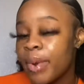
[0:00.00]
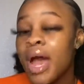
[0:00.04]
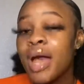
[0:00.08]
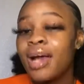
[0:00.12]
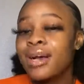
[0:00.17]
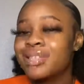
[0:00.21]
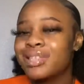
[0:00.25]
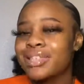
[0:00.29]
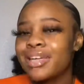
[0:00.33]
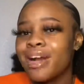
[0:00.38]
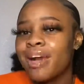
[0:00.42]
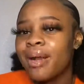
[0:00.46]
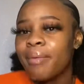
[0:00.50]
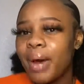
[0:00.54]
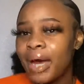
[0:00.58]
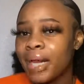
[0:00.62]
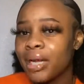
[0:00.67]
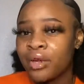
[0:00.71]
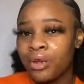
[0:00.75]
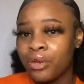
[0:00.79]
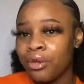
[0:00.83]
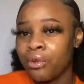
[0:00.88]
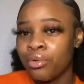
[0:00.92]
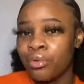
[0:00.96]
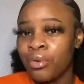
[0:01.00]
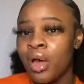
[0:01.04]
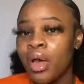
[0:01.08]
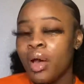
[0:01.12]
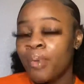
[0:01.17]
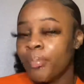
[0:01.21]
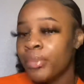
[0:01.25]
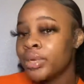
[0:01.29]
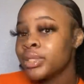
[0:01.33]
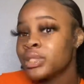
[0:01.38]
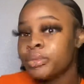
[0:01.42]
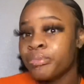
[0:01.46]
because everybody knew,
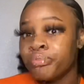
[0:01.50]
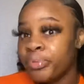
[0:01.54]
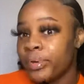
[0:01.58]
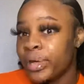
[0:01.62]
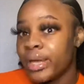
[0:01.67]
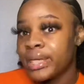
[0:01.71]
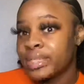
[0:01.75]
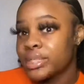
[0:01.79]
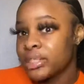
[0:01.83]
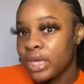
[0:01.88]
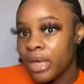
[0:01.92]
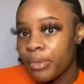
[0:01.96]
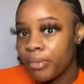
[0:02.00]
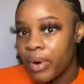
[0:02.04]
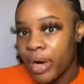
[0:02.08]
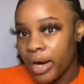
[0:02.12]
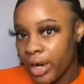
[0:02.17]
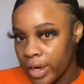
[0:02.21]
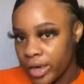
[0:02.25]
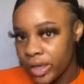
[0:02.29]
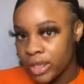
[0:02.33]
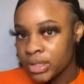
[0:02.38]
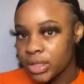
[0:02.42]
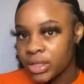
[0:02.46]
but except her.